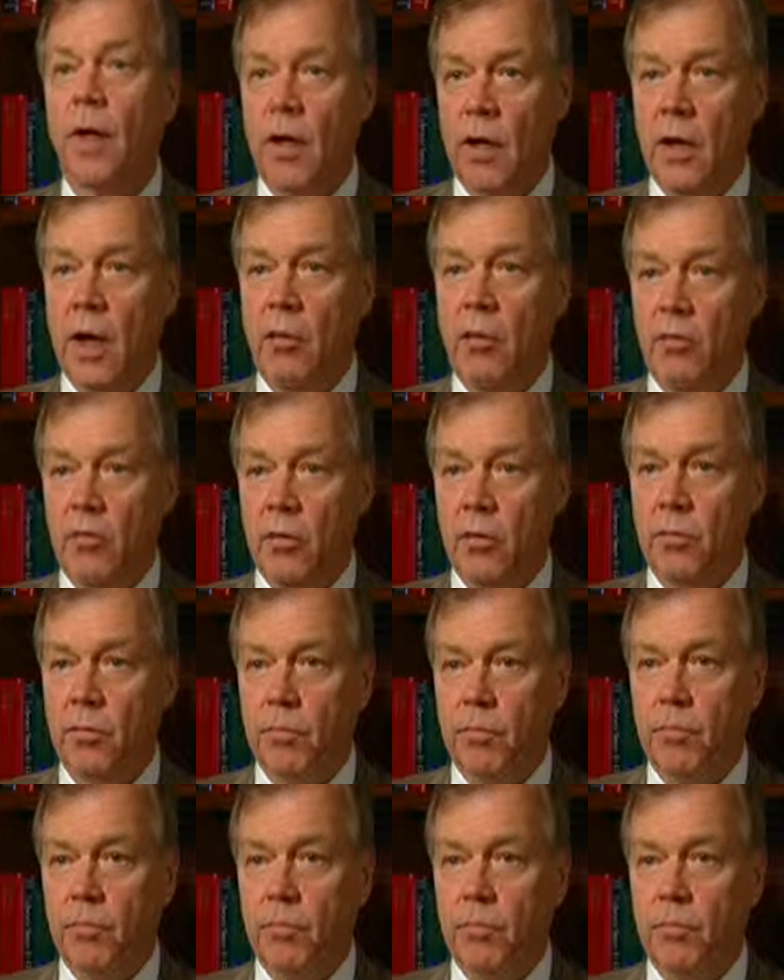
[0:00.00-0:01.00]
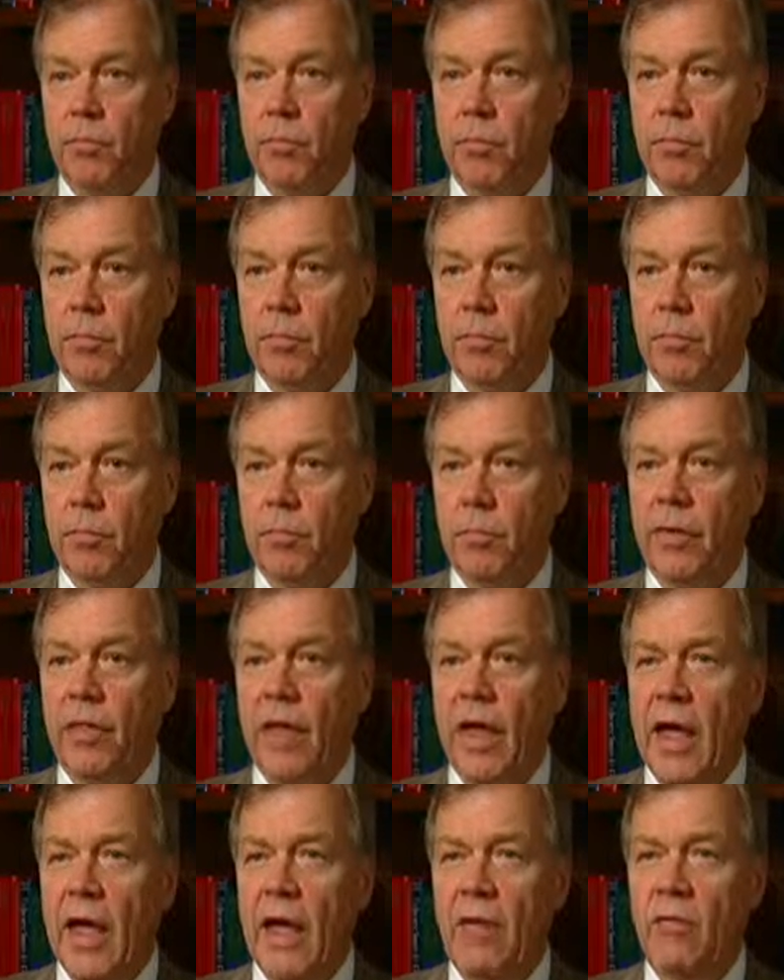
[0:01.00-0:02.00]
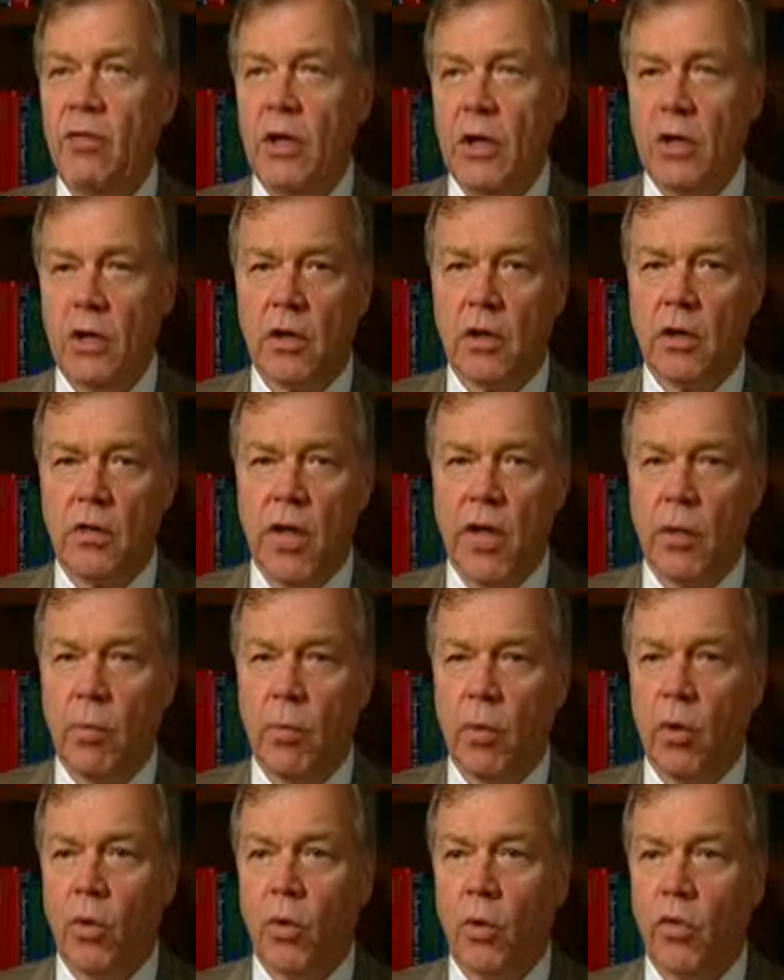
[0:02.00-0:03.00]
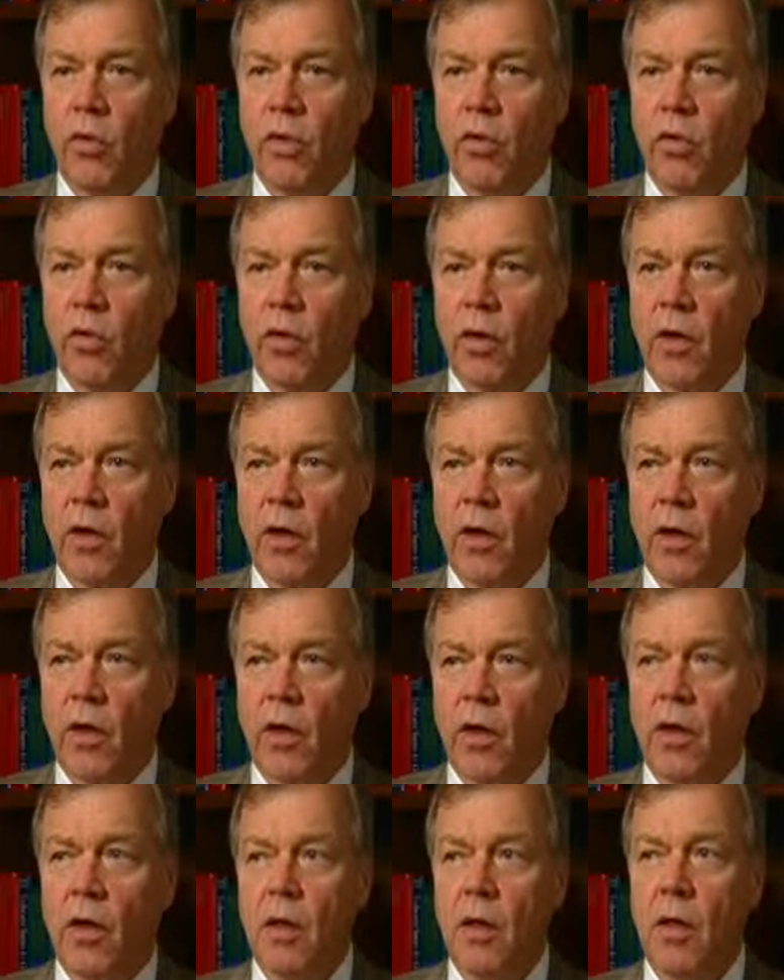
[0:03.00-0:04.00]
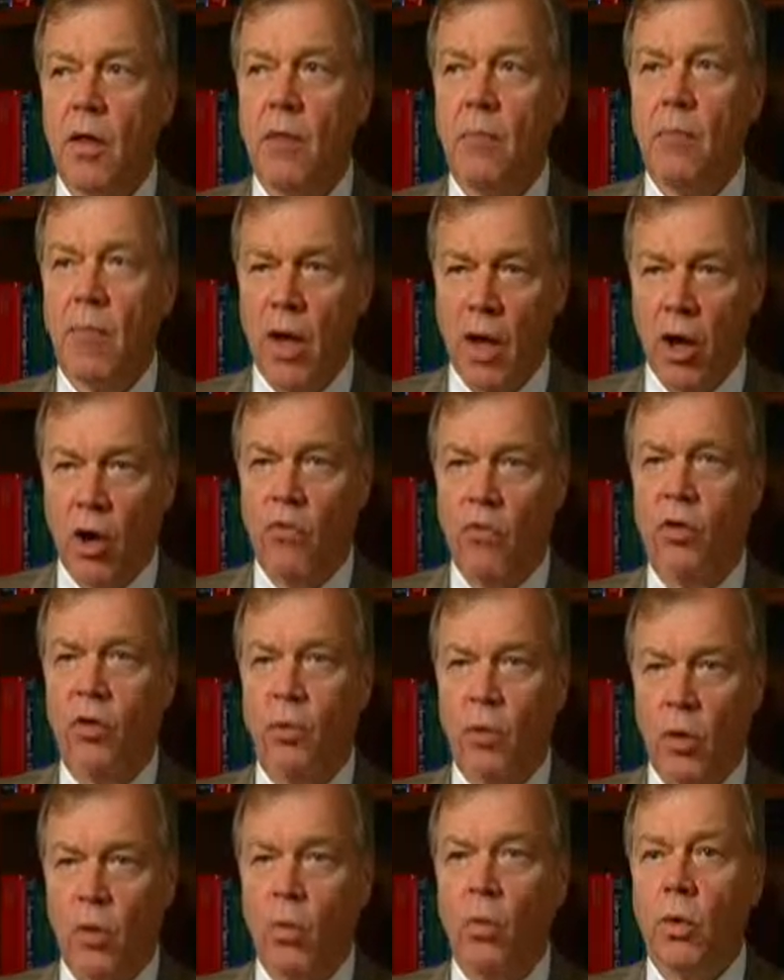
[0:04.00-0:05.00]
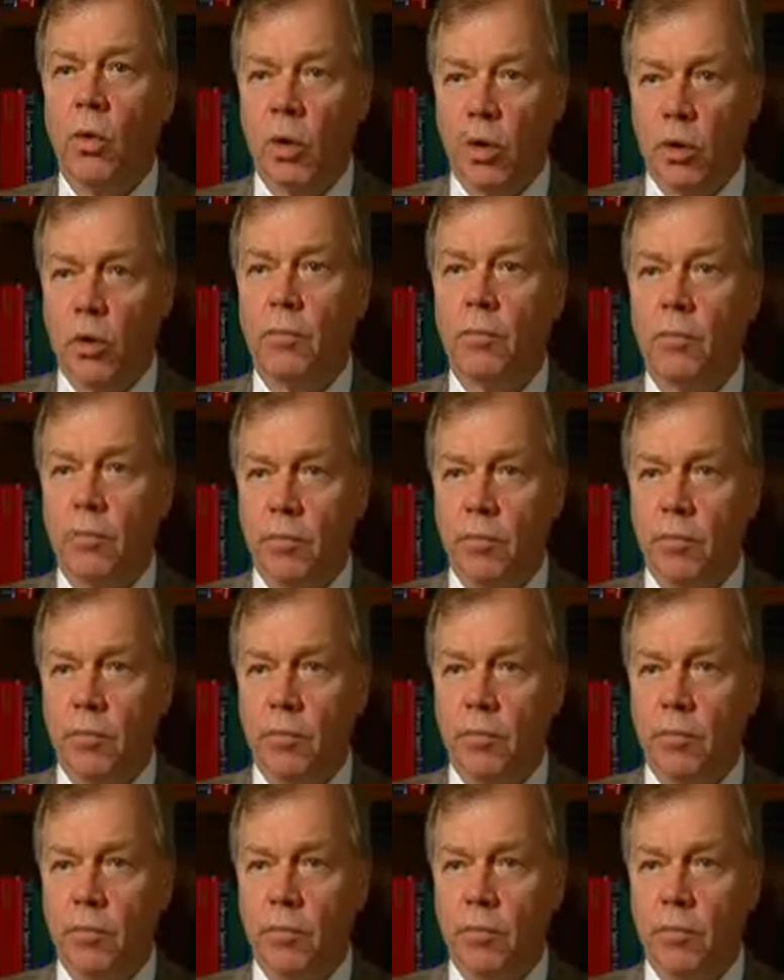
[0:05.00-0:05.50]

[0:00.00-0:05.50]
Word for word: adoption. But they have to get to that point where they say, my ovary won't work,